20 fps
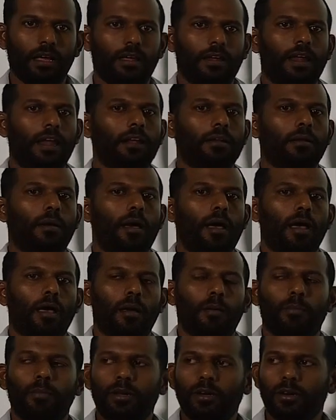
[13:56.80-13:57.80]
Right?
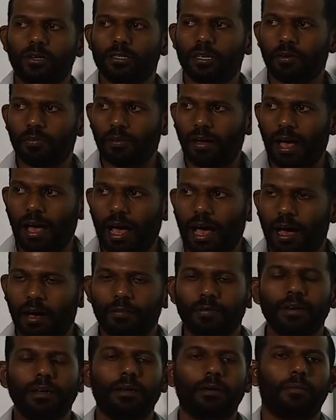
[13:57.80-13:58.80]
Because of
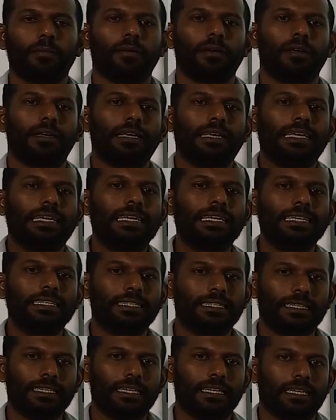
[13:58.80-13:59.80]
our
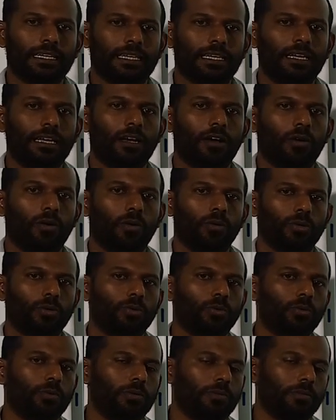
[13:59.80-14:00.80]
easier
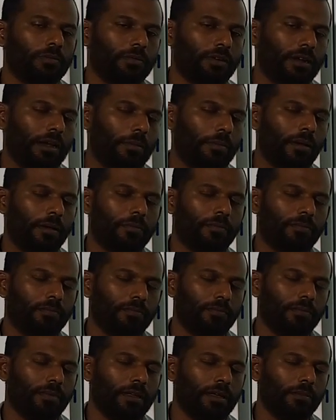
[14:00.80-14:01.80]
to remember,
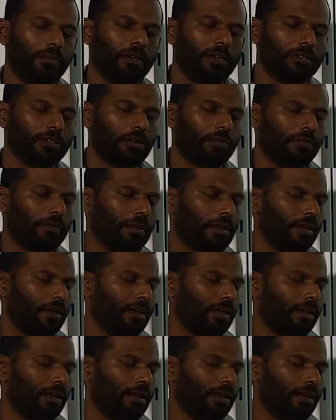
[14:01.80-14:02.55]
because of